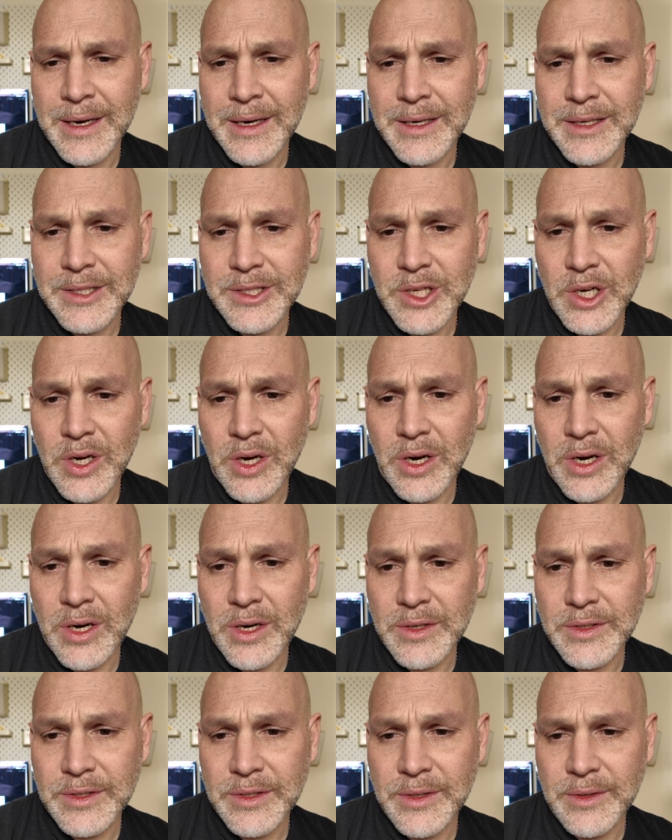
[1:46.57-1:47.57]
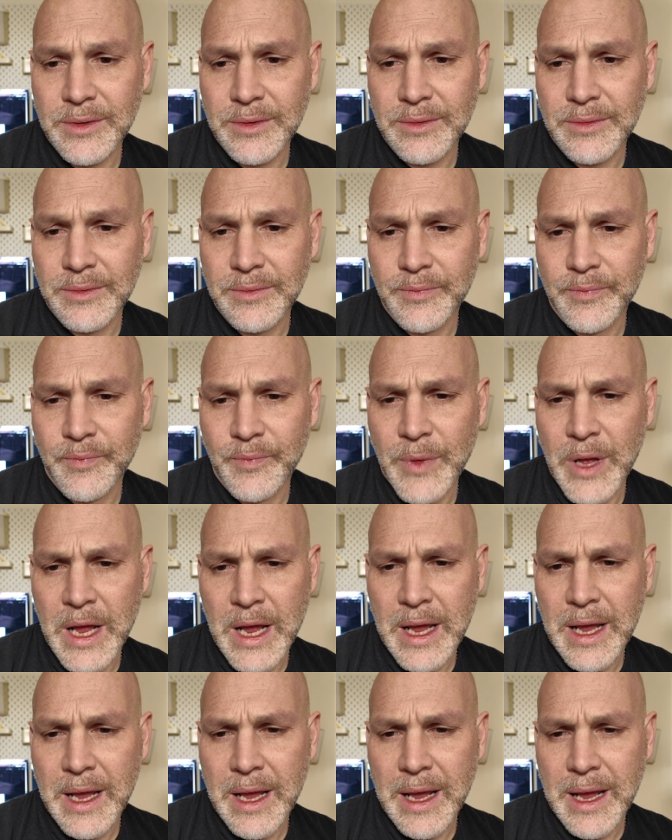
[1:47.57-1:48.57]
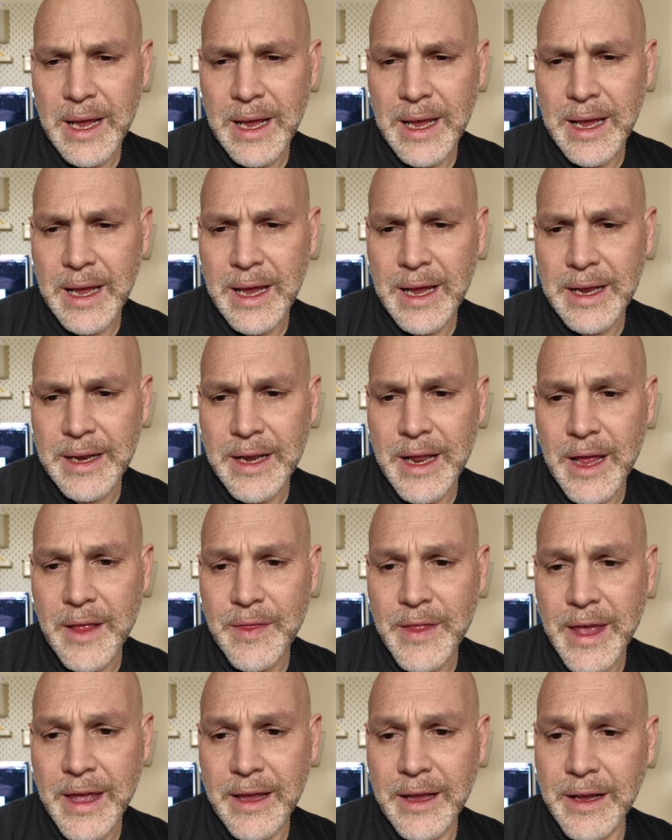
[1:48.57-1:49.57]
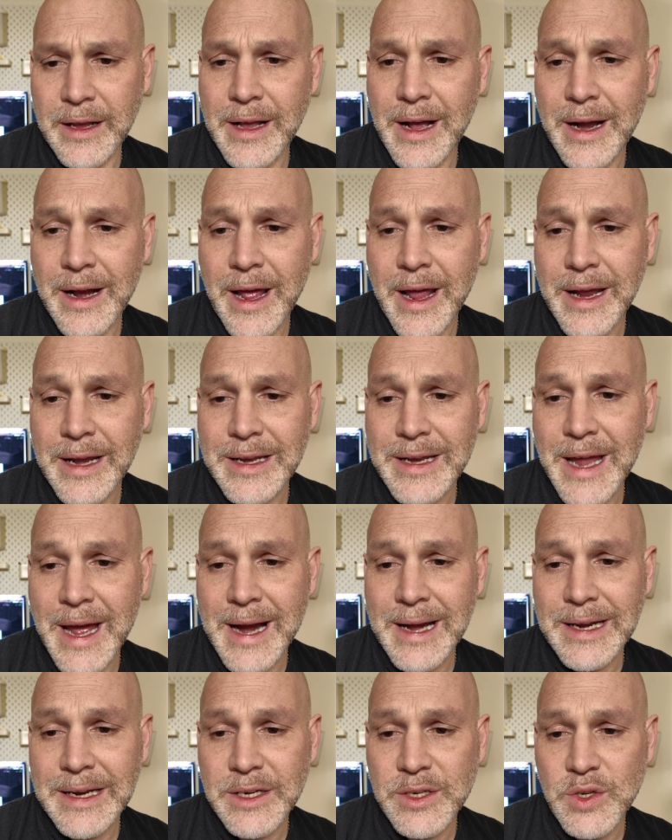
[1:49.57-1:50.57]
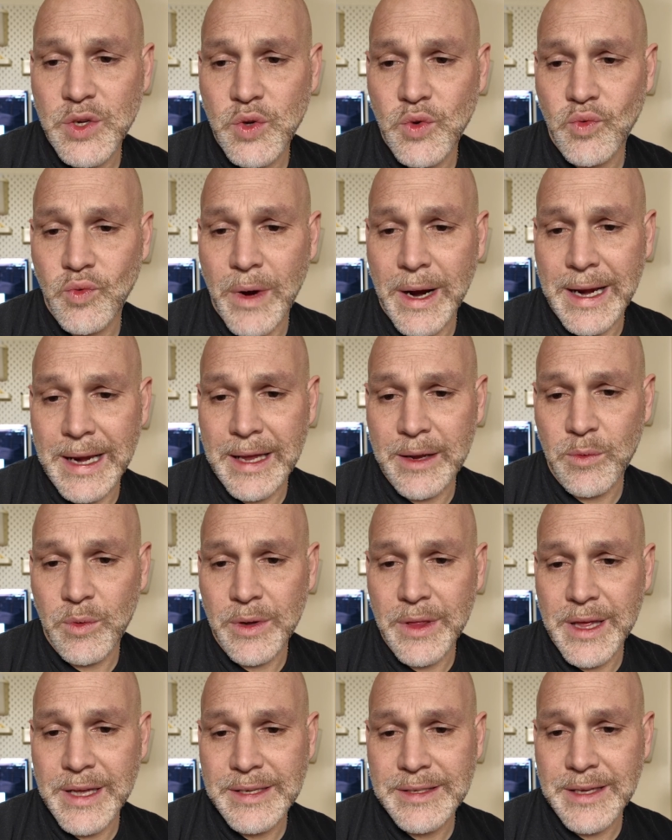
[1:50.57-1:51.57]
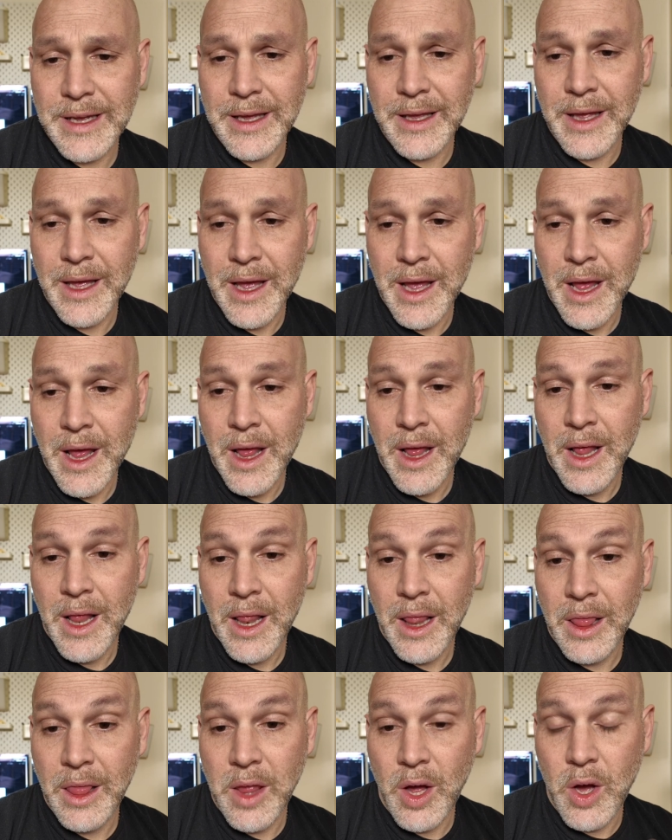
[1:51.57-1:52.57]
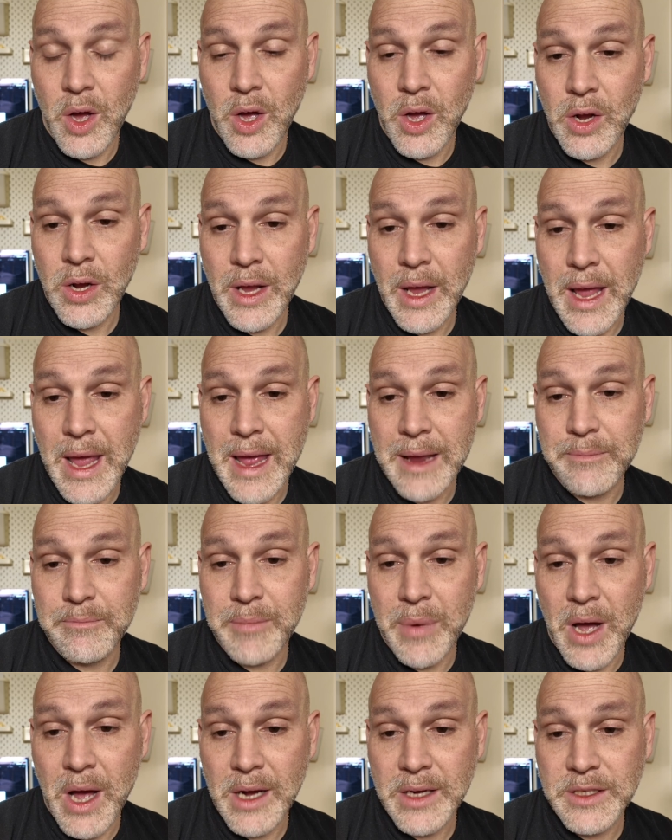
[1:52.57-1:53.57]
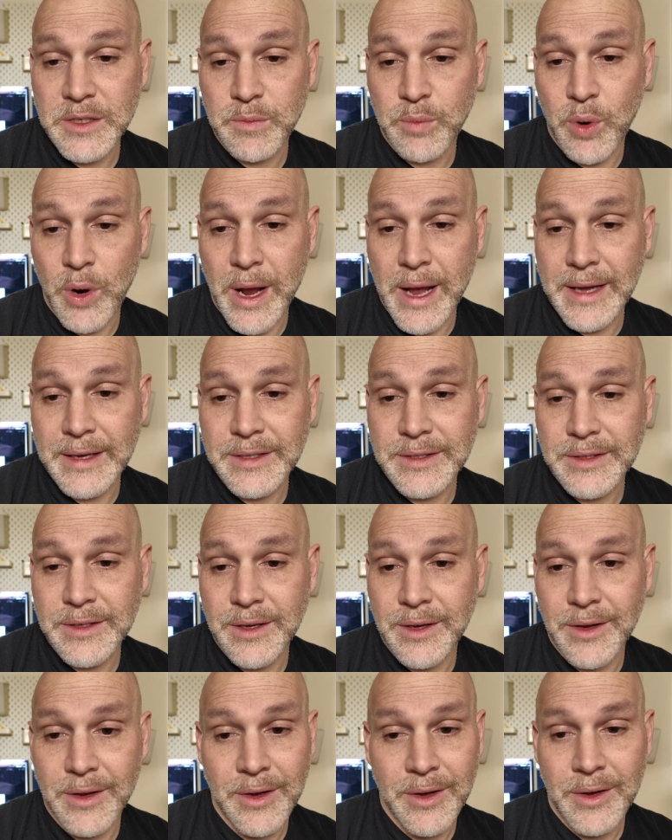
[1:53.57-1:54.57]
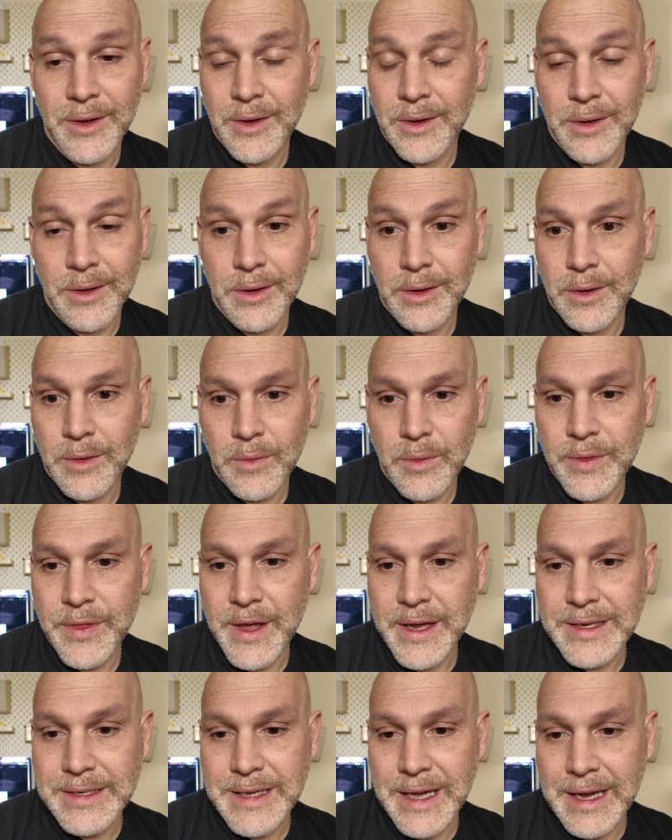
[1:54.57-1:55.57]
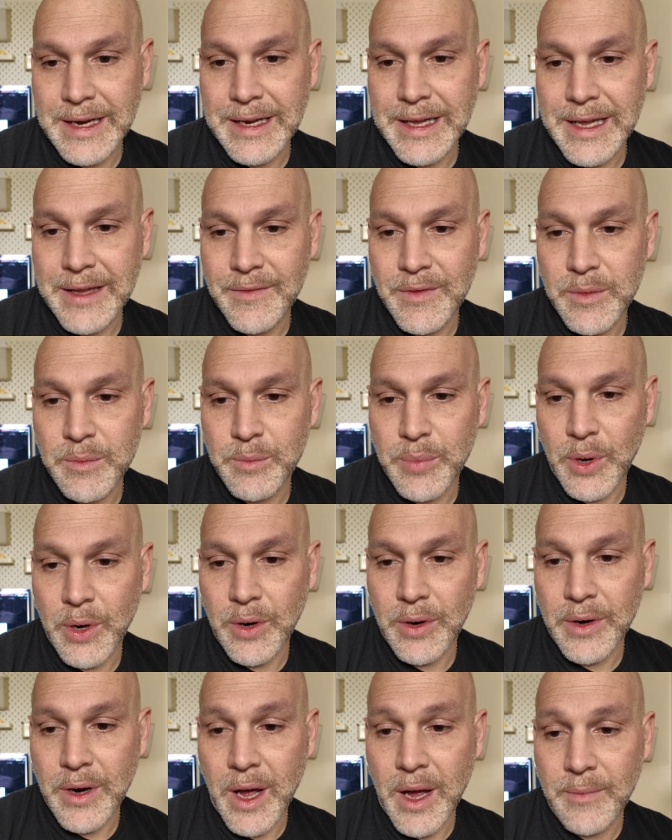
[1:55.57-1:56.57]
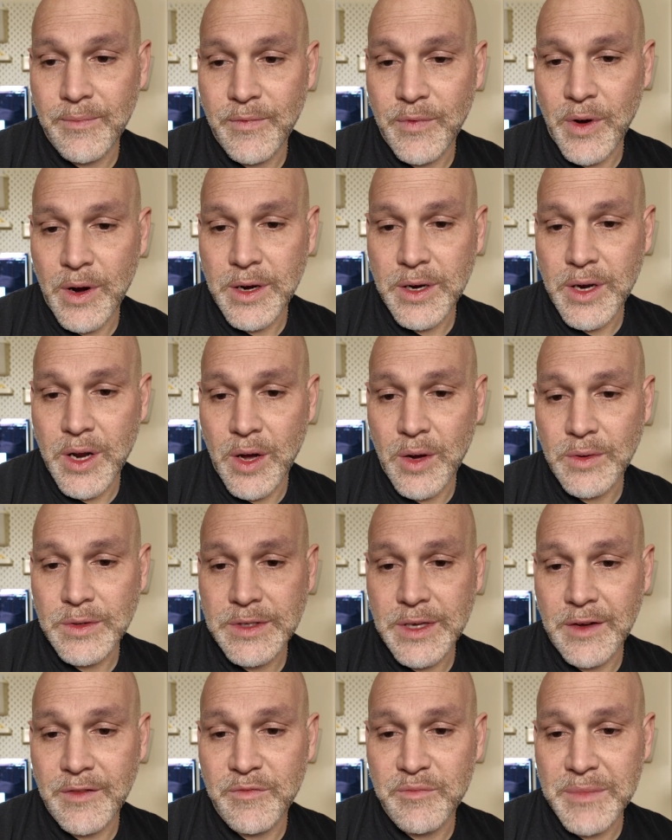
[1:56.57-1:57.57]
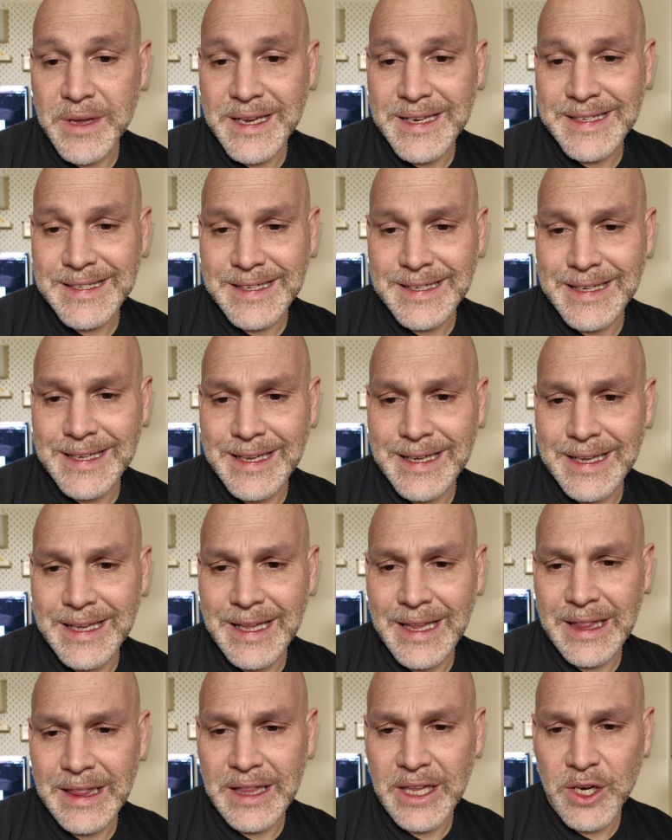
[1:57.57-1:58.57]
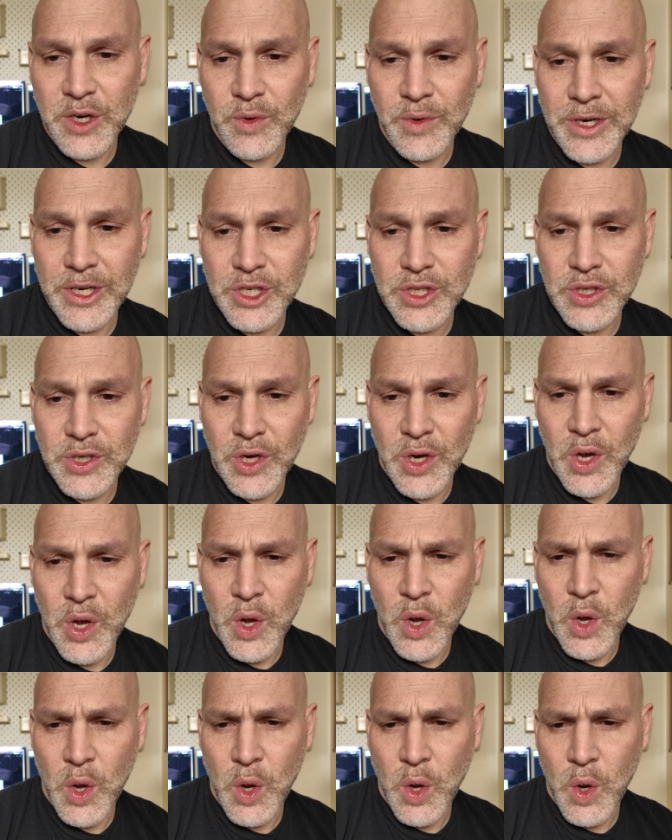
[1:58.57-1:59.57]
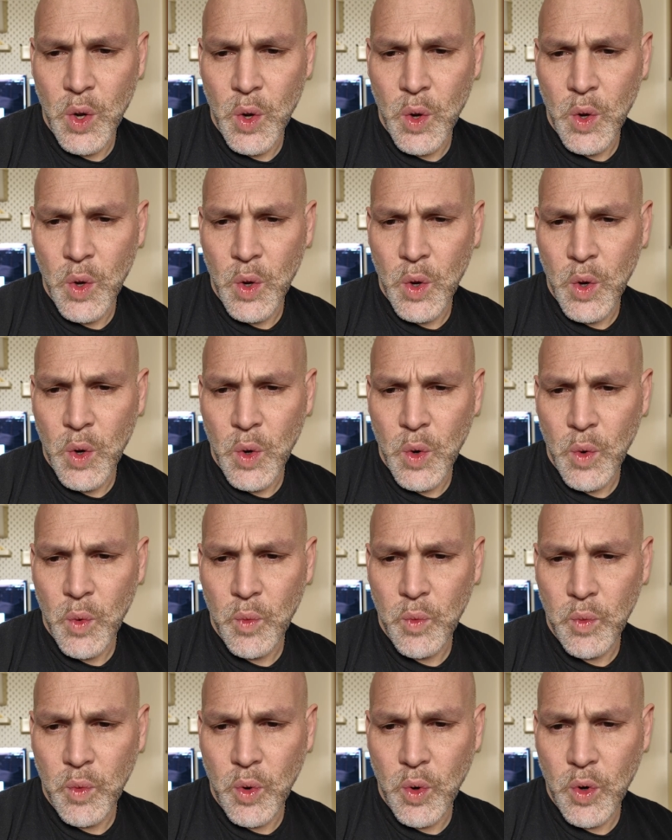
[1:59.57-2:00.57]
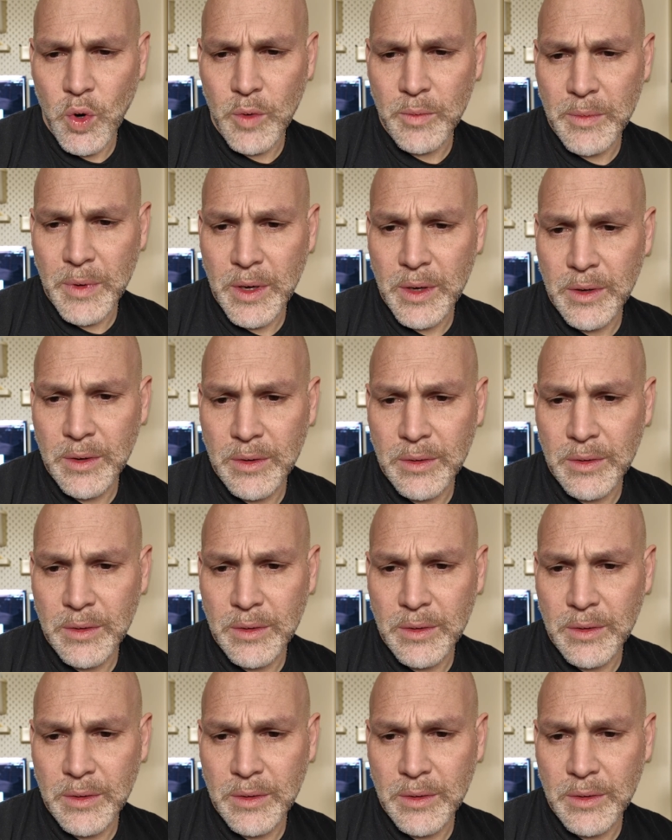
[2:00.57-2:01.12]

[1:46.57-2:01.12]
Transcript: cigars, and they got a 92 rating where they say long and box-pressed with a dead even burn, upfront notes of mint, licorice, warm,